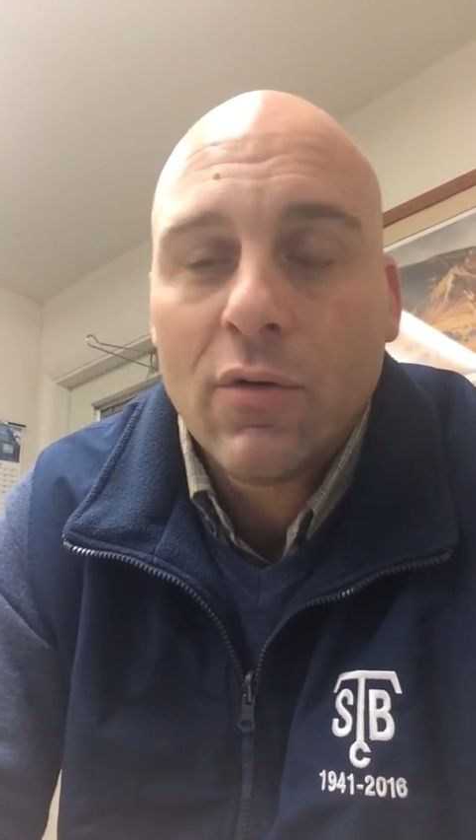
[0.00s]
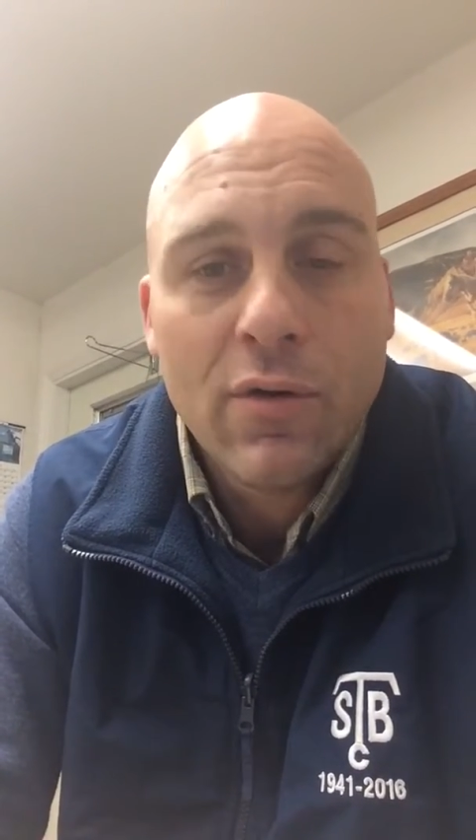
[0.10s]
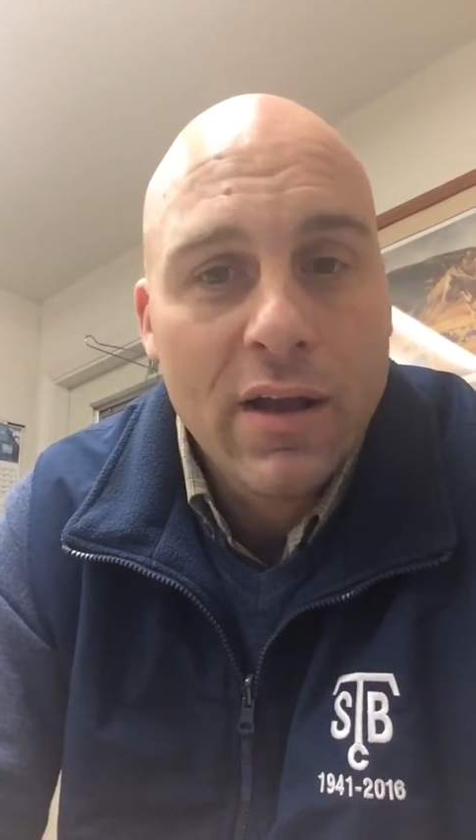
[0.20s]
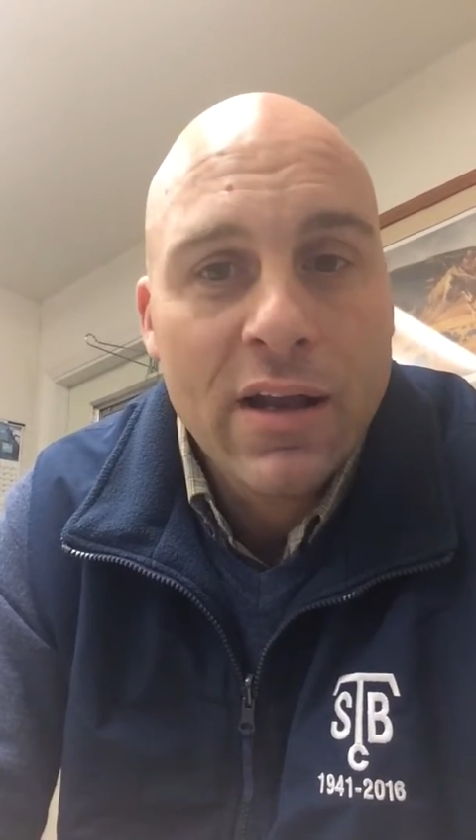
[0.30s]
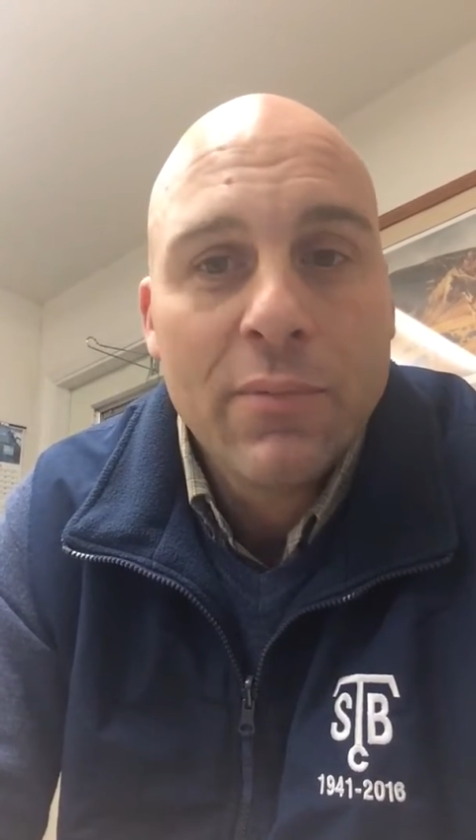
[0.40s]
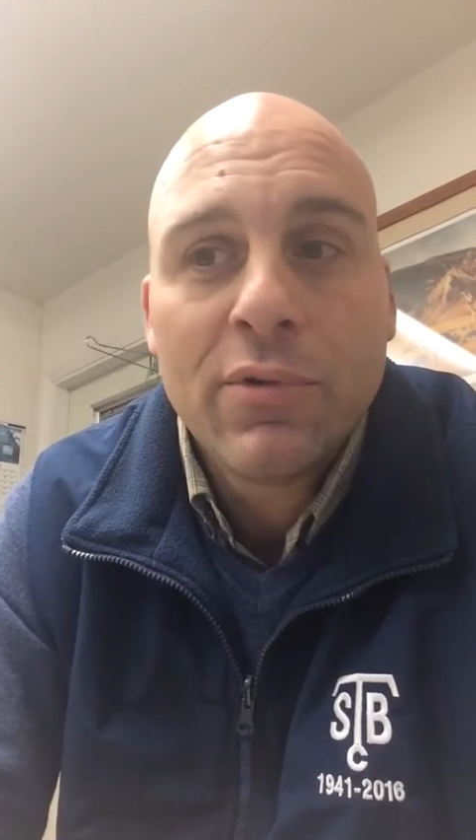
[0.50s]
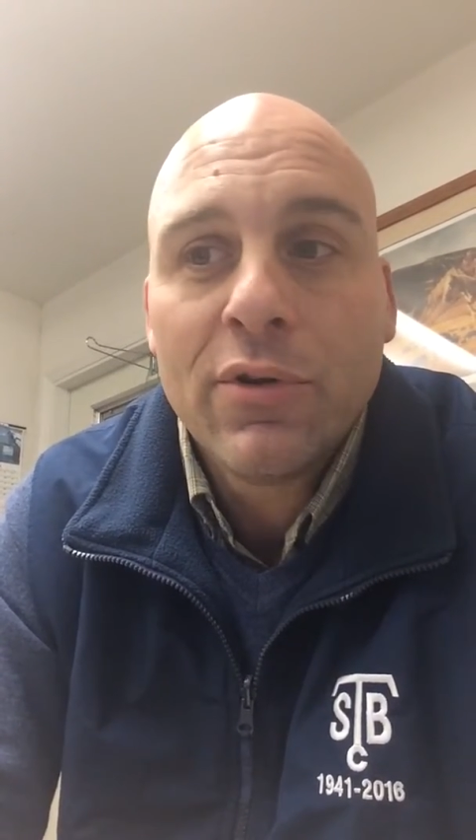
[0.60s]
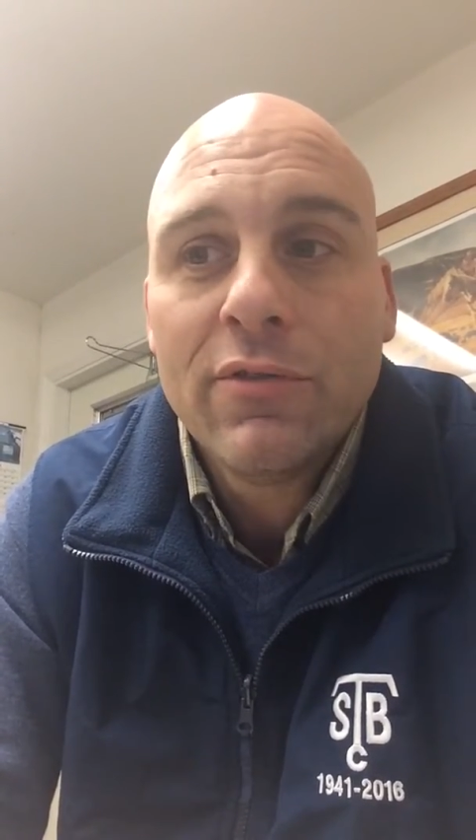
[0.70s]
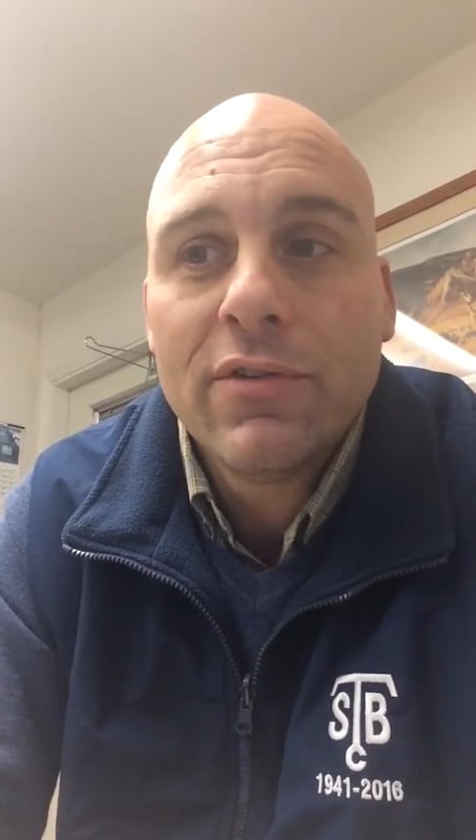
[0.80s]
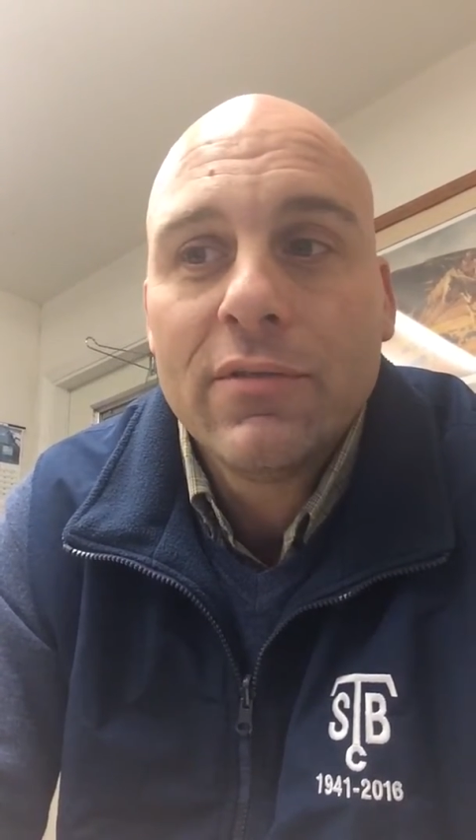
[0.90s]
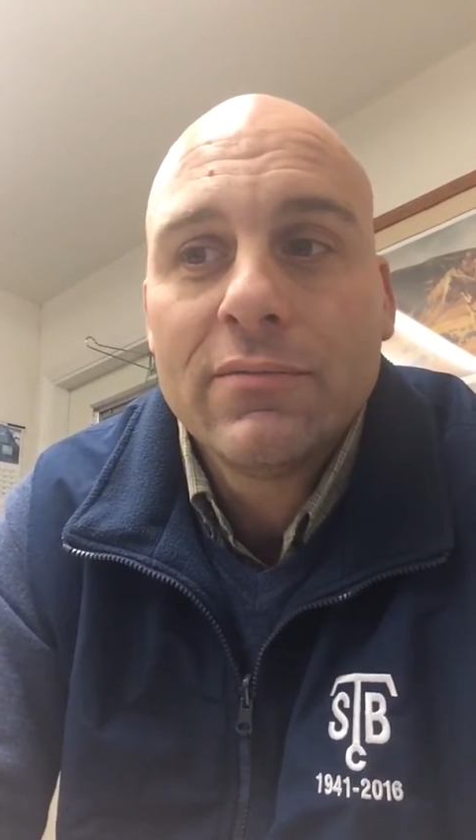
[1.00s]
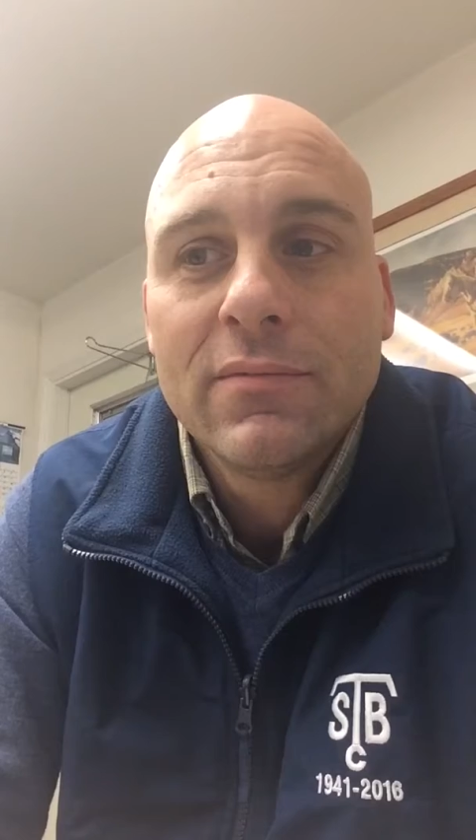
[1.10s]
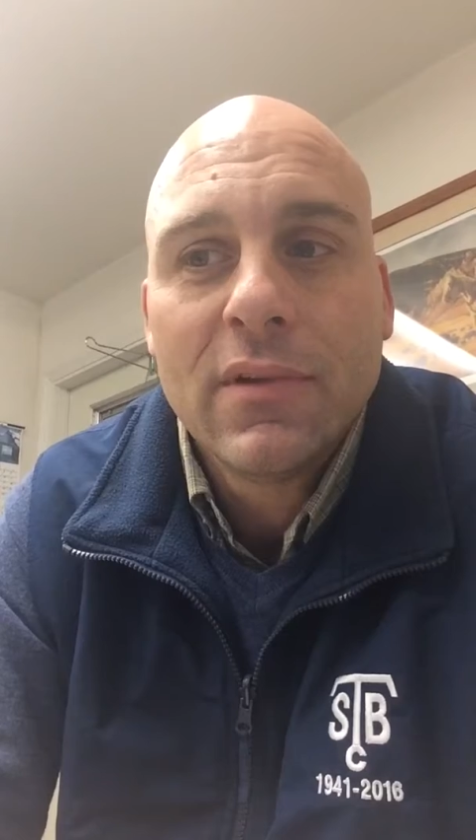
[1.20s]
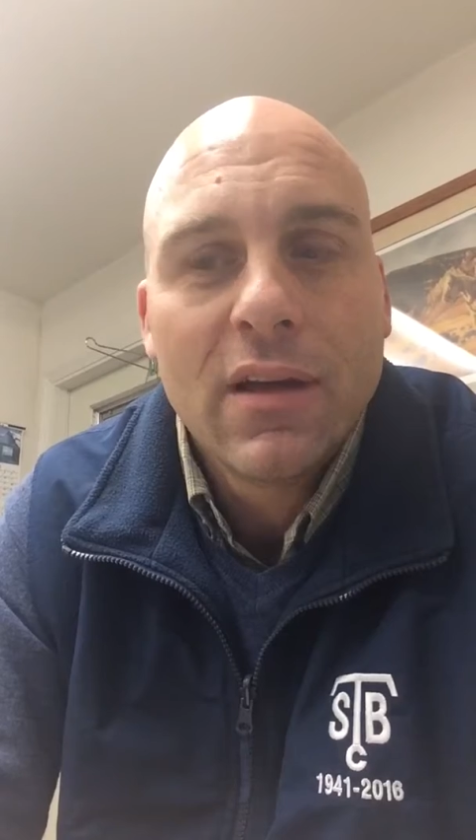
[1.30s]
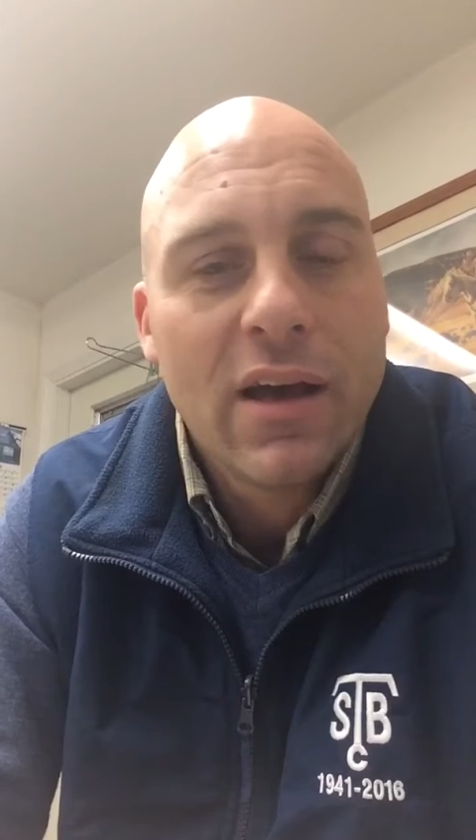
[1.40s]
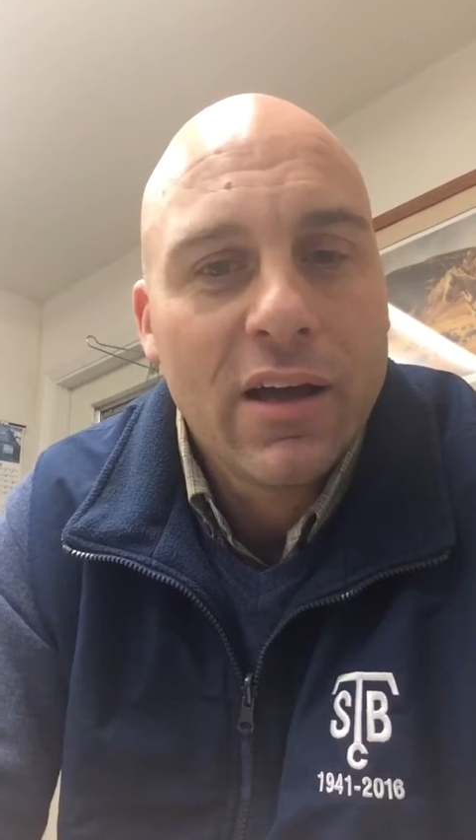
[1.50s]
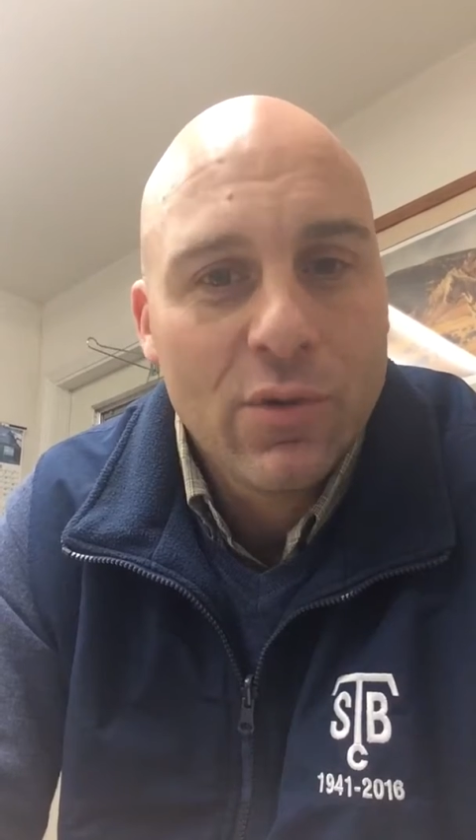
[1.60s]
or 80 proof, high